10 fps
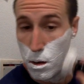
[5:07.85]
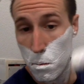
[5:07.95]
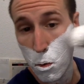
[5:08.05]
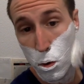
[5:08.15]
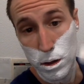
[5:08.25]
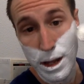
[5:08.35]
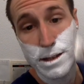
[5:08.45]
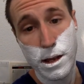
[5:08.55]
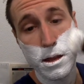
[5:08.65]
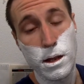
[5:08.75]
more or
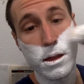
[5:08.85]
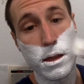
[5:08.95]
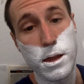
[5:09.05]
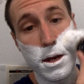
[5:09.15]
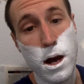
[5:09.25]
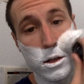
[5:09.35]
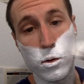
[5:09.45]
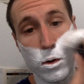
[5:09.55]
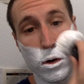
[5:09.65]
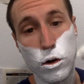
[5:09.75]
less, I think that the knots
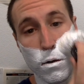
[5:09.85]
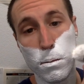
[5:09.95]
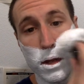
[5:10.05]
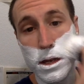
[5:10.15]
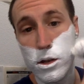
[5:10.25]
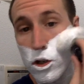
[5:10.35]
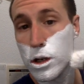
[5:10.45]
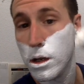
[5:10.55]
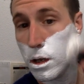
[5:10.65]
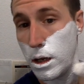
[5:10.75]
were over bleached,
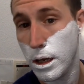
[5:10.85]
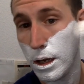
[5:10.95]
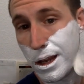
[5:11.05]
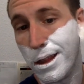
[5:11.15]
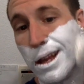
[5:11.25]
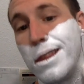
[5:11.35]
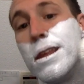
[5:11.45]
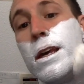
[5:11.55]
and that